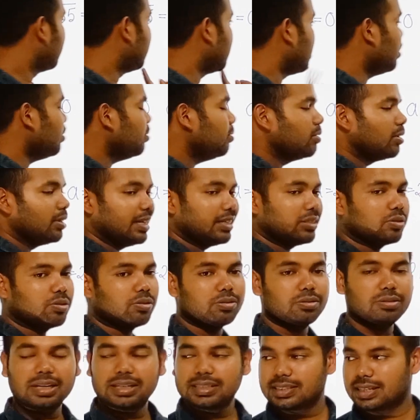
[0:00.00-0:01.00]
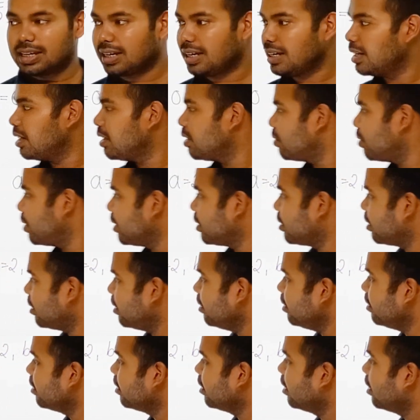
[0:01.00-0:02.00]
Now let's go to the second
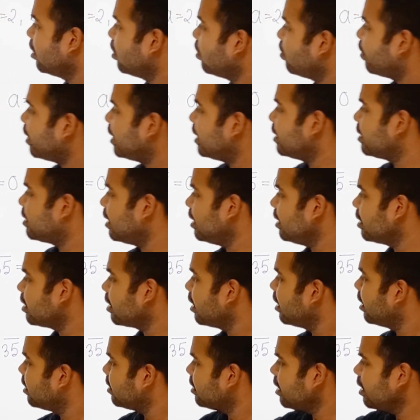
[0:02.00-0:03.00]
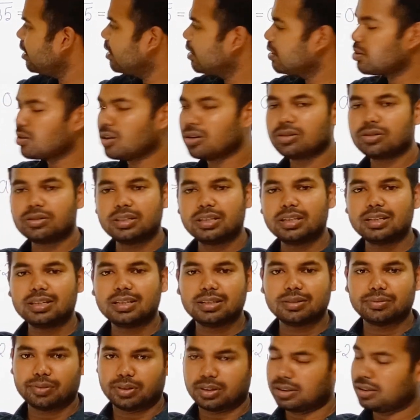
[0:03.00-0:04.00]
equation. What is this? See, it is already
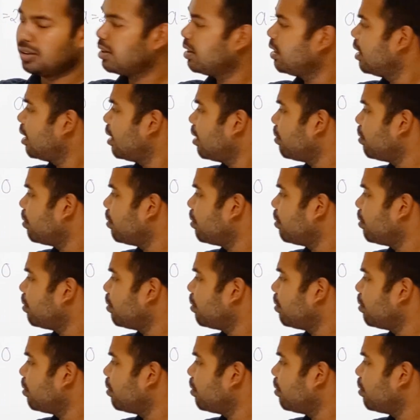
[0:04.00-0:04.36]
given.